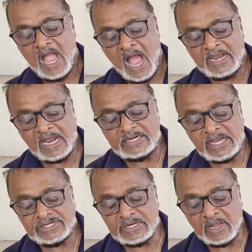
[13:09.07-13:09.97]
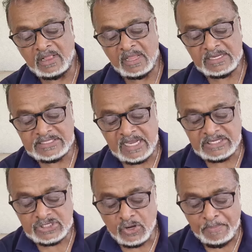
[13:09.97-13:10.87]
And additional
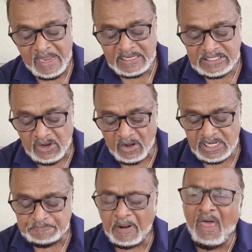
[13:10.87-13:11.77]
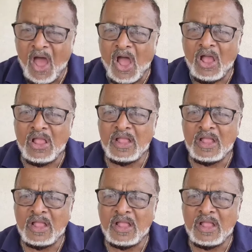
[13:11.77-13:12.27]
seats could be installed as per law.